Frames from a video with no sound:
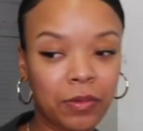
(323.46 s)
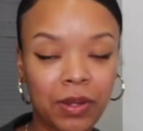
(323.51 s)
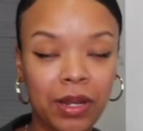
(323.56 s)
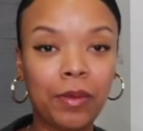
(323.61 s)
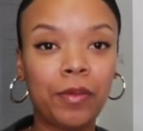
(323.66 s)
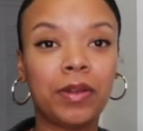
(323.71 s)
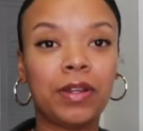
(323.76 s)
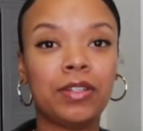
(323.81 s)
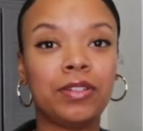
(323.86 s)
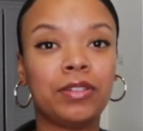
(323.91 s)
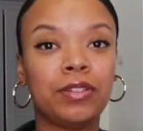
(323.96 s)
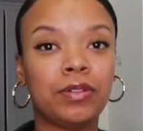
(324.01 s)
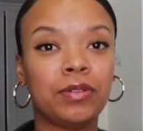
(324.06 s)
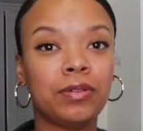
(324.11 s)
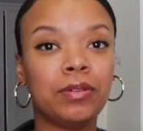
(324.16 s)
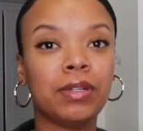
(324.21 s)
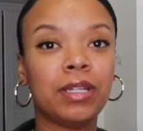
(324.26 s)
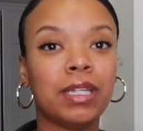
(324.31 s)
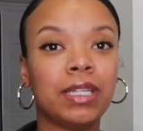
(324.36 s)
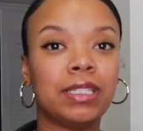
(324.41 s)
what I want to
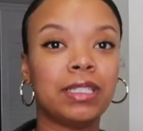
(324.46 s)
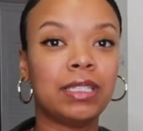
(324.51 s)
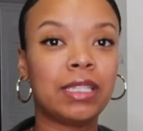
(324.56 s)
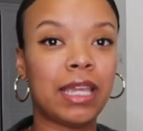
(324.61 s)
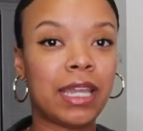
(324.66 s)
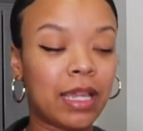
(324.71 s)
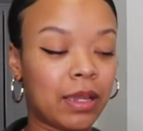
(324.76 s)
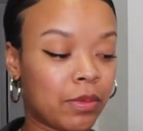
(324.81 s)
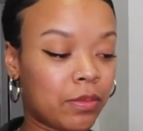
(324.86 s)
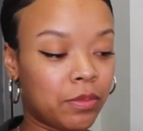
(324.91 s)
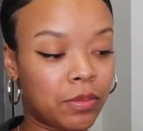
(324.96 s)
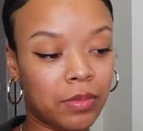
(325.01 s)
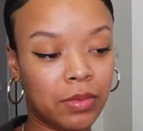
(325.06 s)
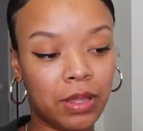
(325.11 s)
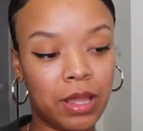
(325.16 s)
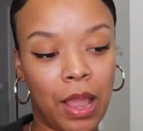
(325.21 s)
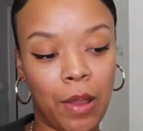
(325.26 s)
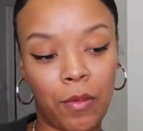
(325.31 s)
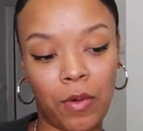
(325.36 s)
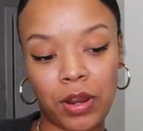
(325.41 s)
do is like,
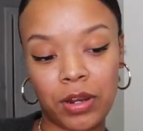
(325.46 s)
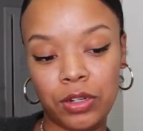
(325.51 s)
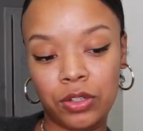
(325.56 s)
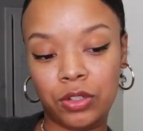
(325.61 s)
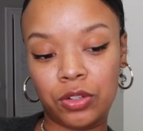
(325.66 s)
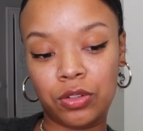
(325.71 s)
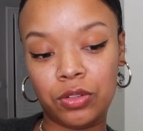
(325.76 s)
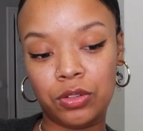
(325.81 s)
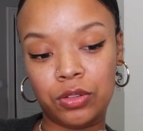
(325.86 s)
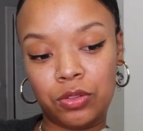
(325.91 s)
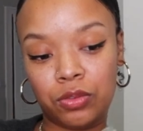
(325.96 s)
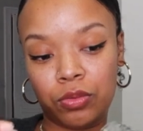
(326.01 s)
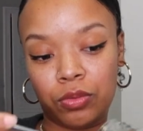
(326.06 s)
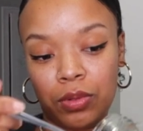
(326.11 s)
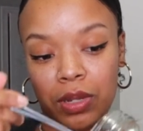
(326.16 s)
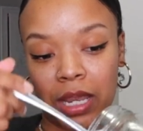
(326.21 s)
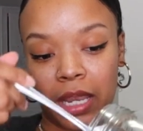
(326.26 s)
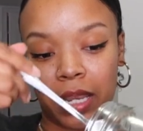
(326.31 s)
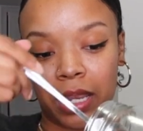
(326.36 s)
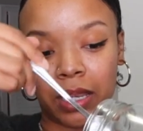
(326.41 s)
I want
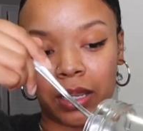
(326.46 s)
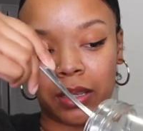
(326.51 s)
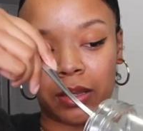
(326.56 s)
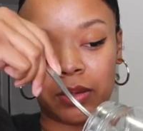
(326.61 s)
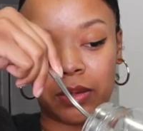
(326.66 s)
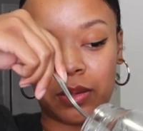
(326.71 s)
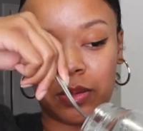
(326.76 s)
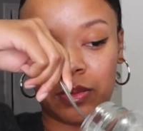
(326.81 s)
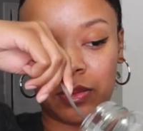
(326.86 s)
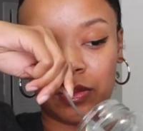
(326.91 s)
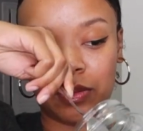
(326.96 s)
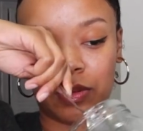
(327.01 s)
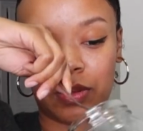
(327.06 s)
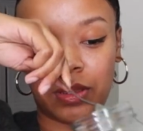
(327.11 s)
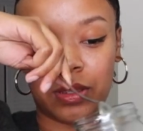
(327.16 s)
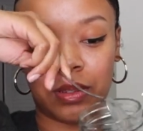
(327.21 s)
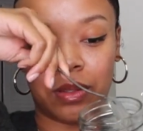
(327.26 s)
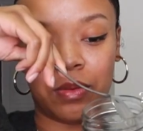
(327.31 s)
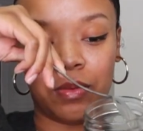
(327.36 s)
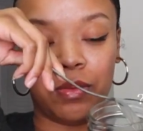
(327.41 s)
to like,
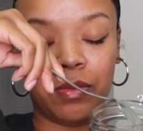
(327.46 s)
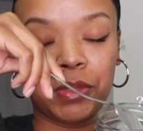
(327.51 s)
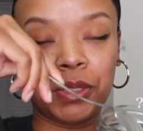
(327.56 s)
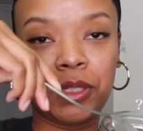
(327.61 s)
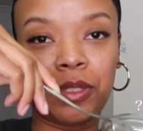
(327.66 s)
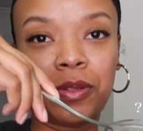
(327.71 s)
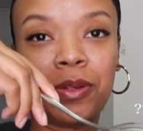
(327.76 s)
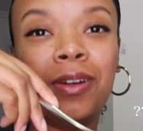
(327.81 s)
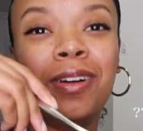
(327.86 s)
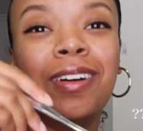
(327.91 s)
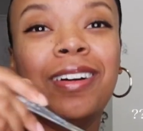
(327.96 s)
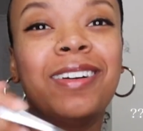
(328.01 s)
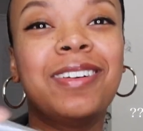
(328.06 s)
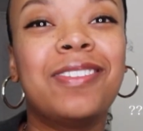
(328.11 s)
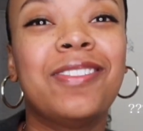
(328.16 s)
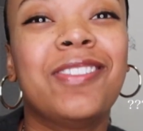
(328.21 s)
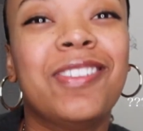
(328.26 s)
what's the,